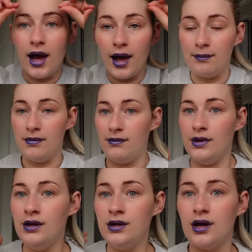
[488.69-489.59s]
I
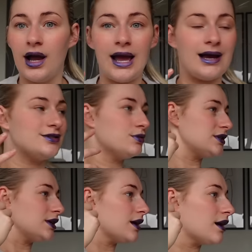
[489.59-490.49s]
can't
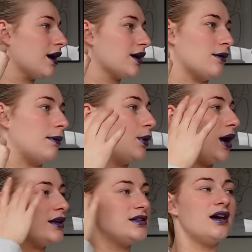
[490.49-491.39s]
remember
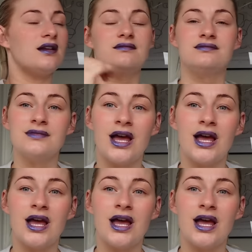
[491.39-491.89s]
what I had done.